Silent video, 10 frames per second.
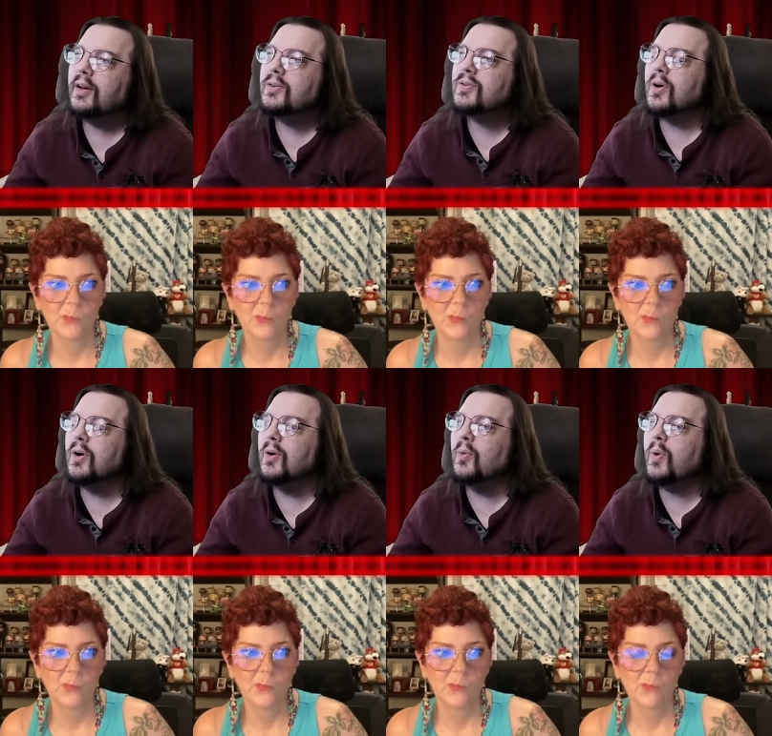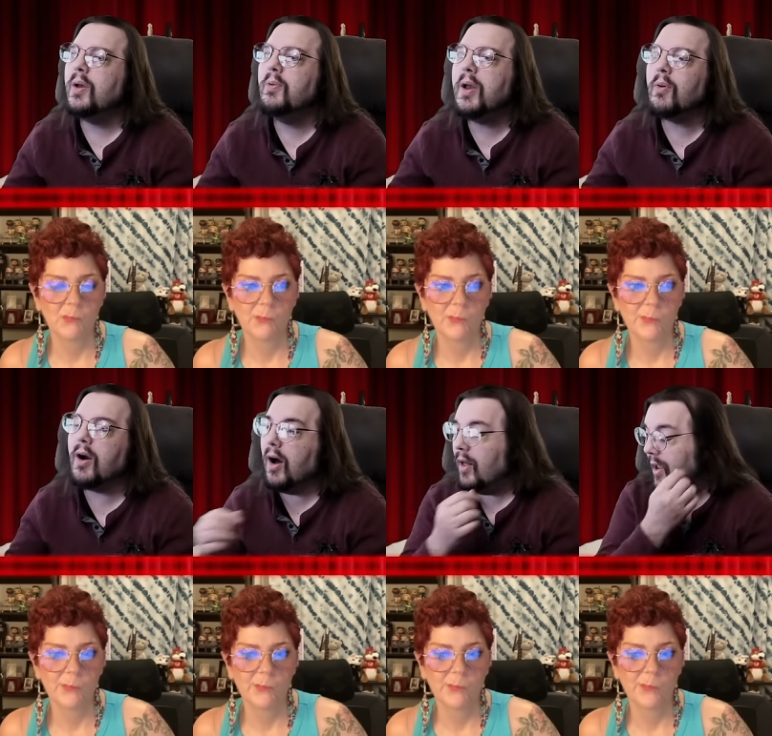Speaker 1: so we we were
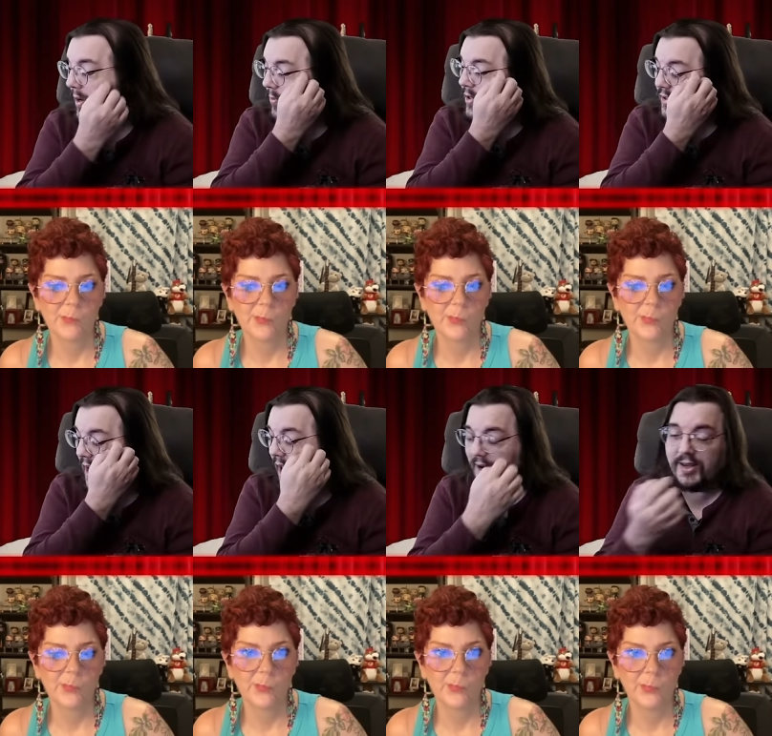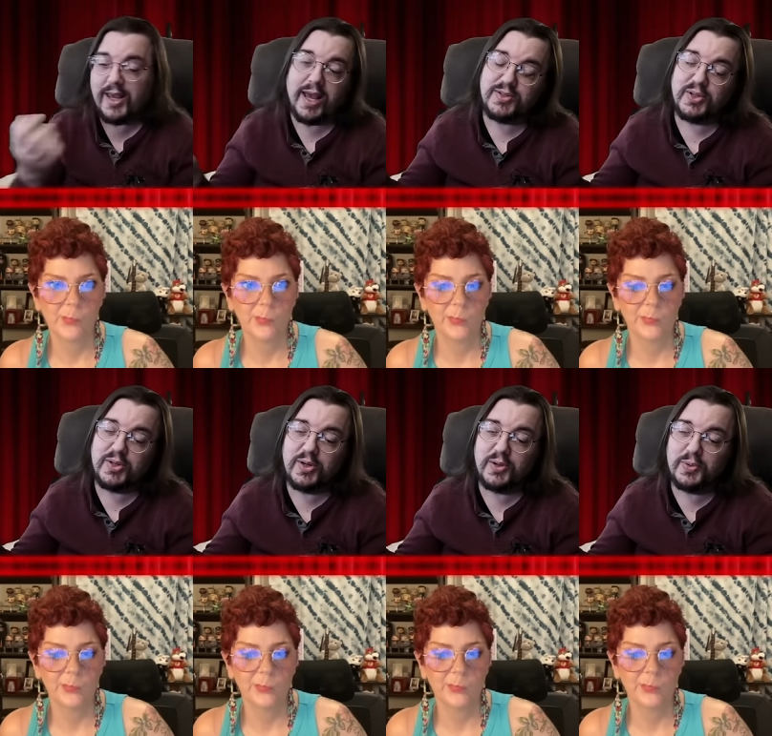all like we just had a case in the
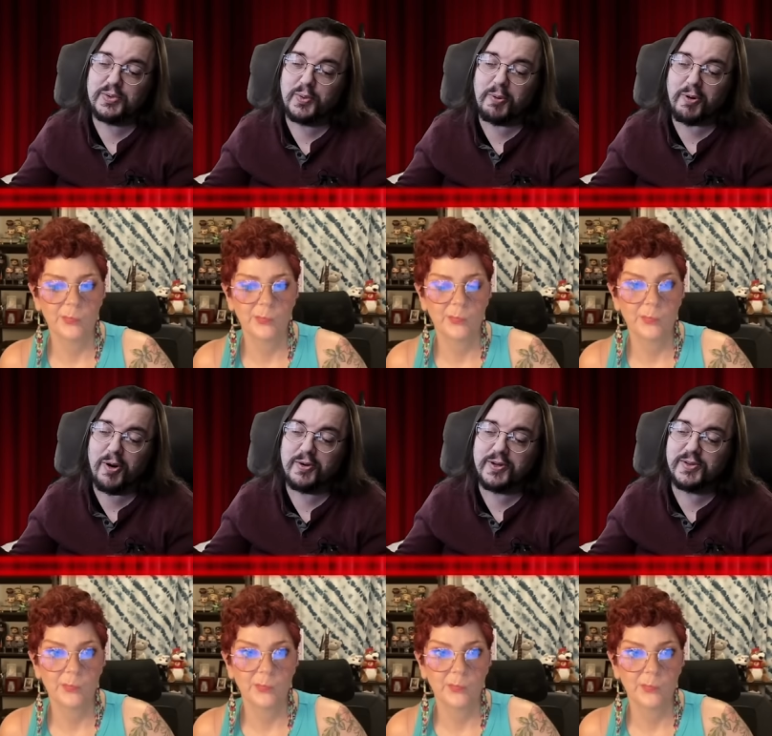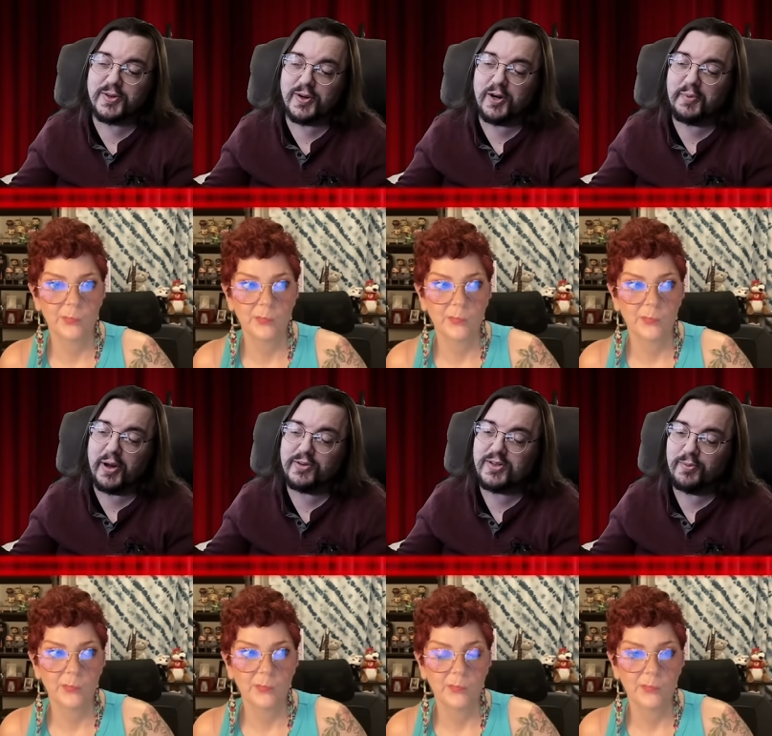news and we were all concerned about
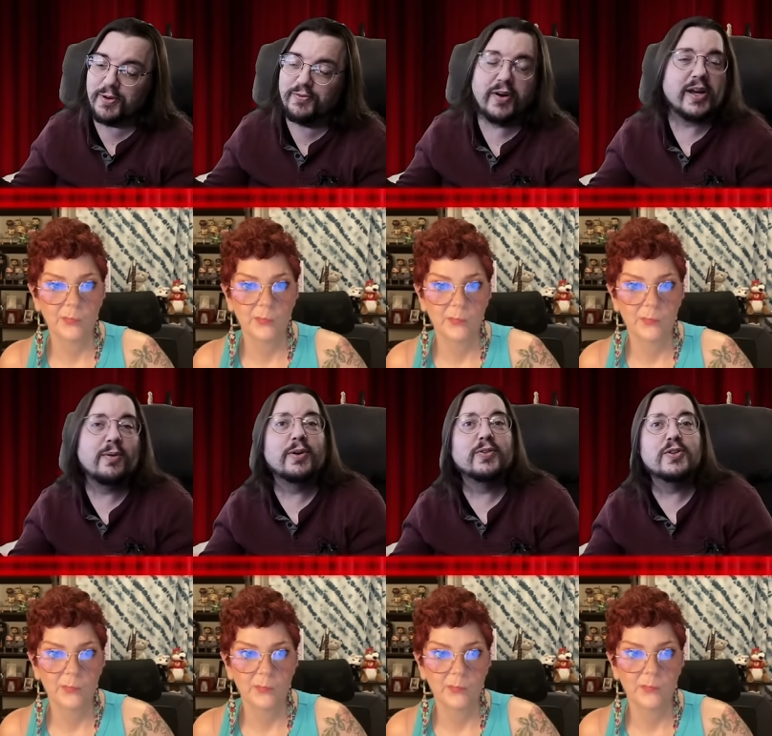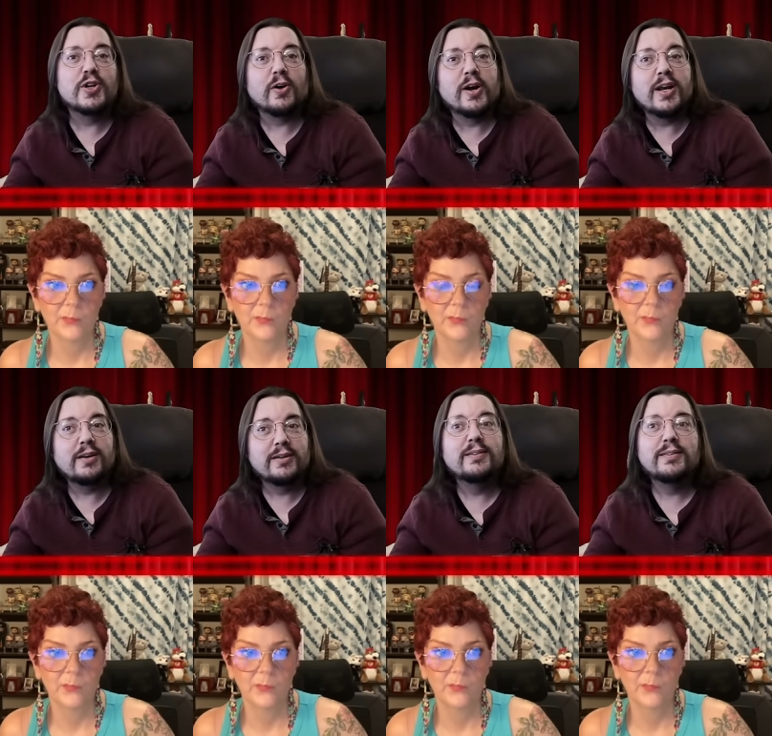someone fucking with the jury.
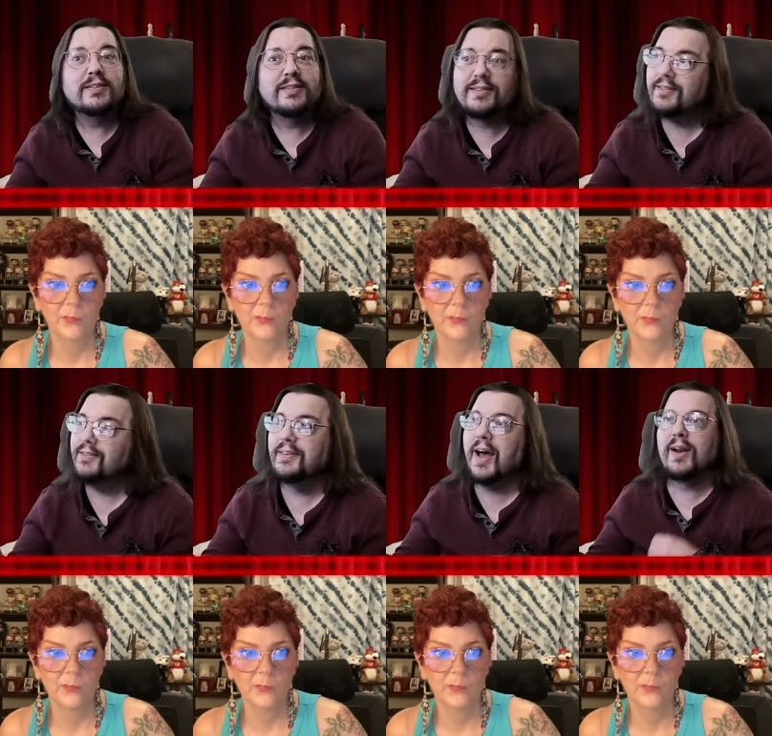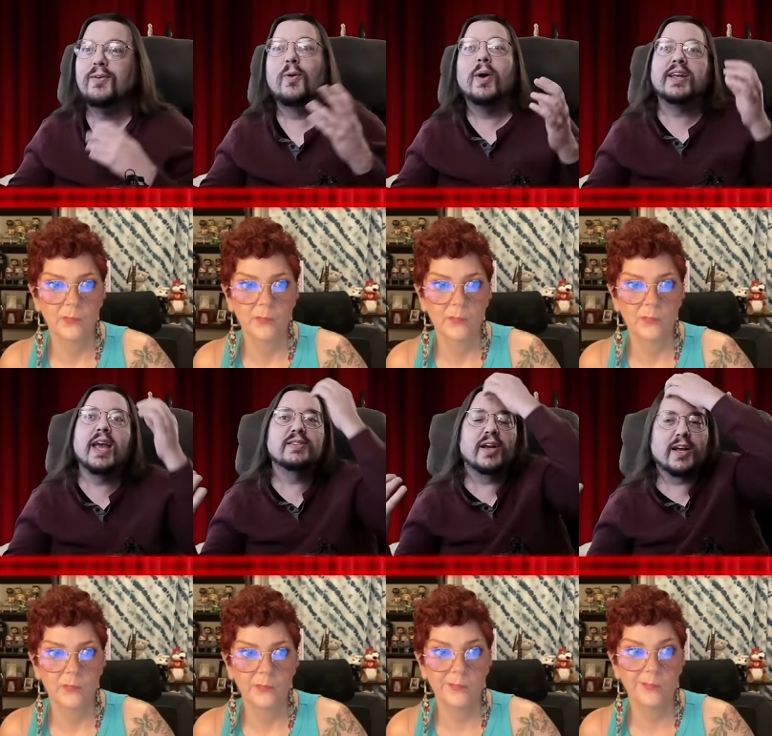I don't know what case
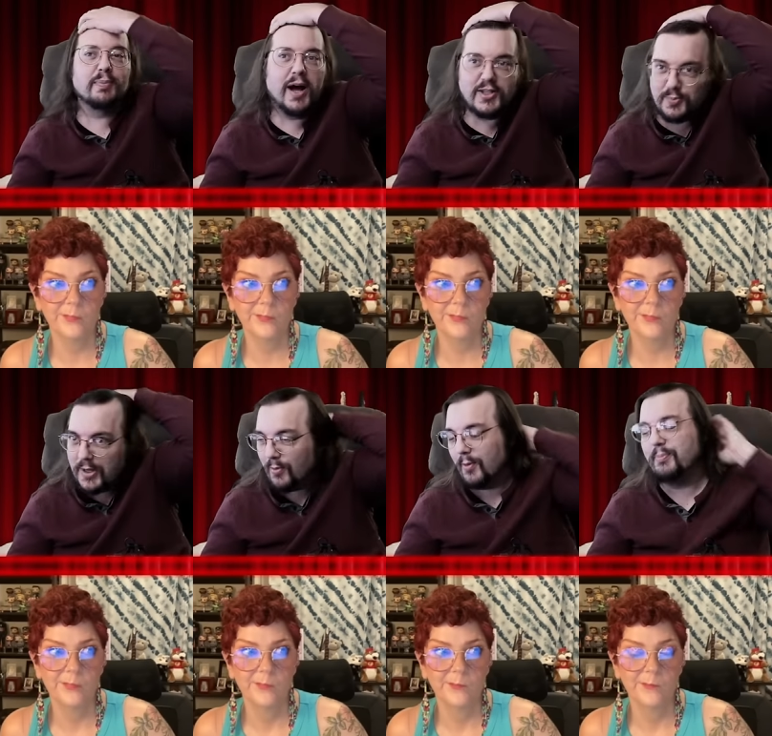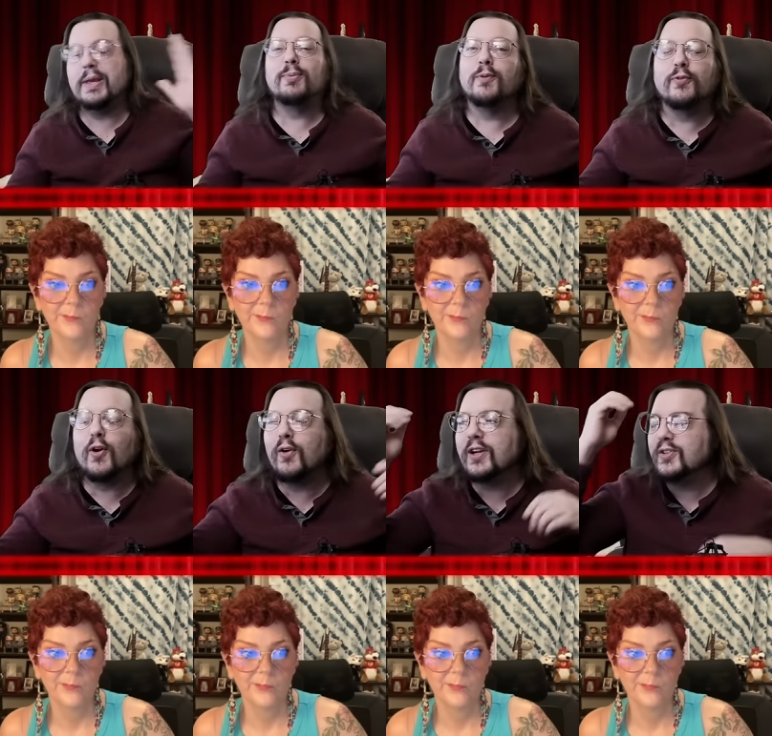I could possibly mm-hmm. re- be
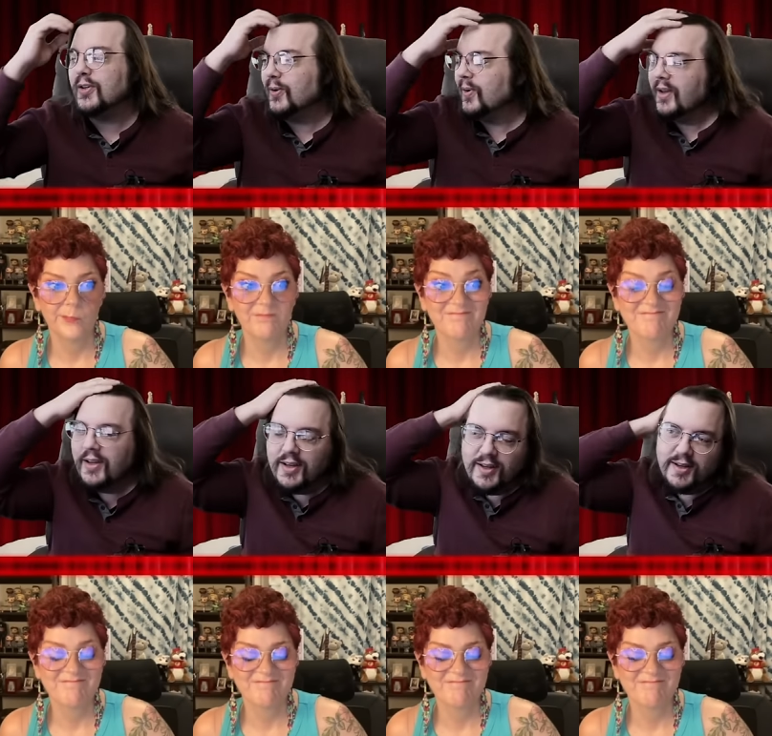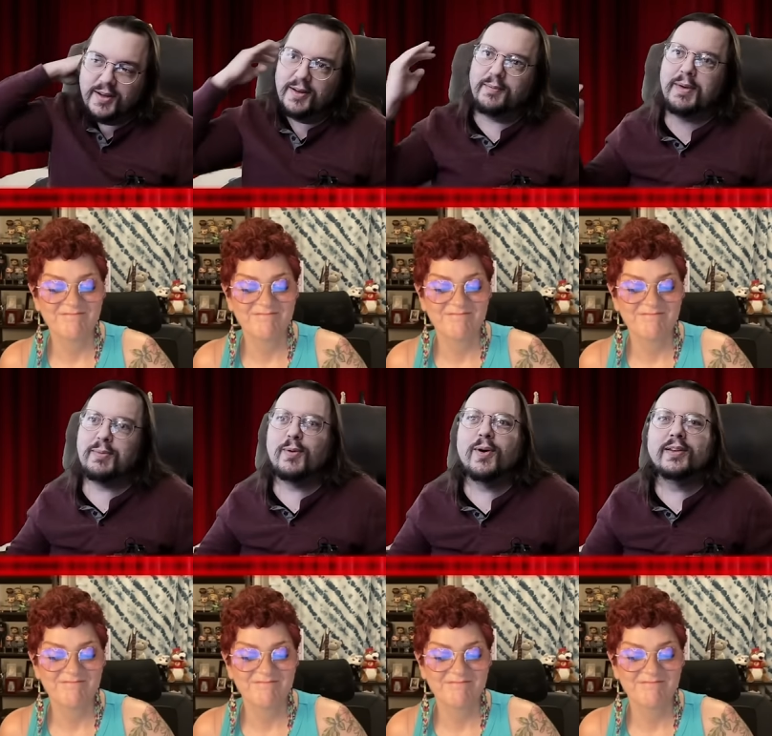referring to. Maybe
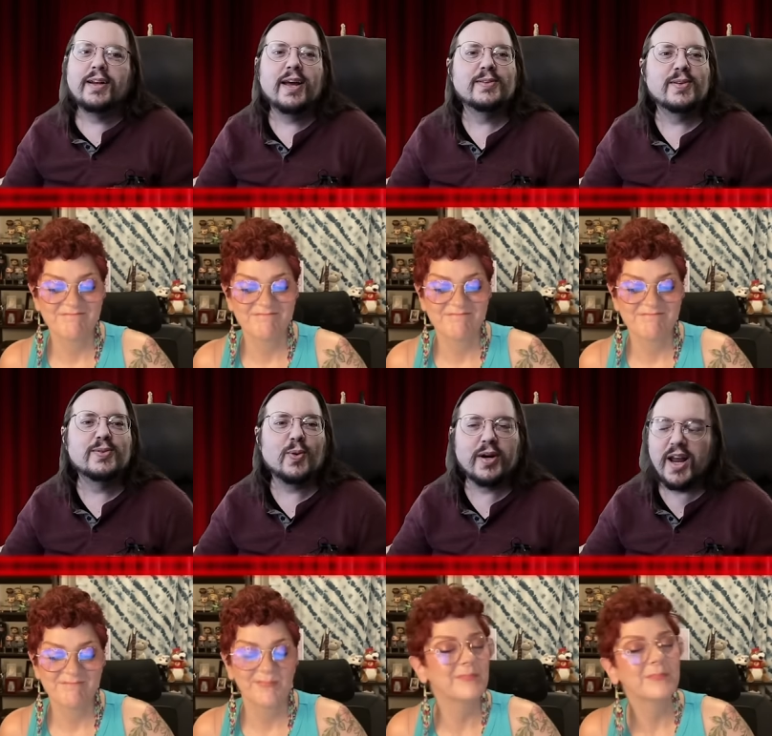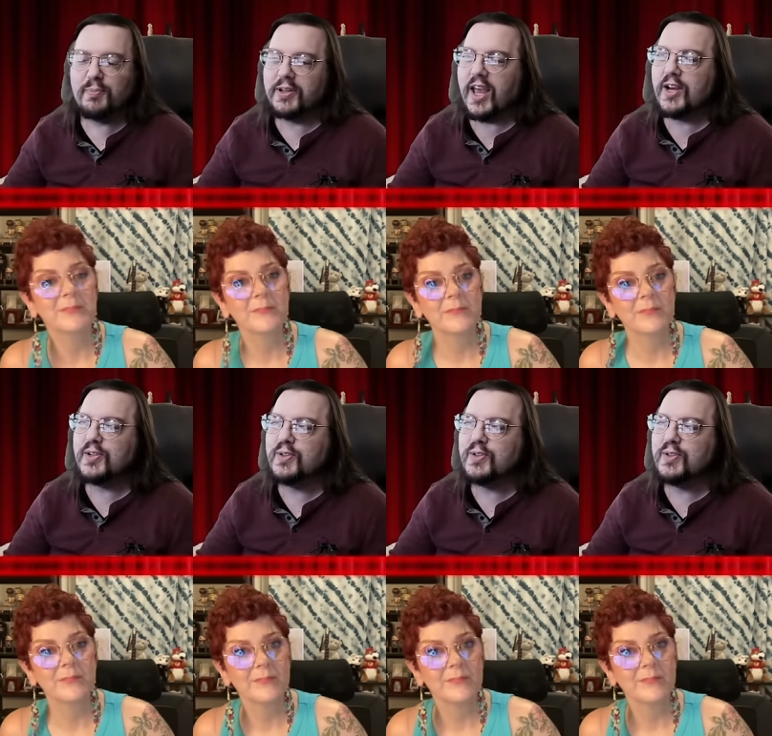one that has historic implications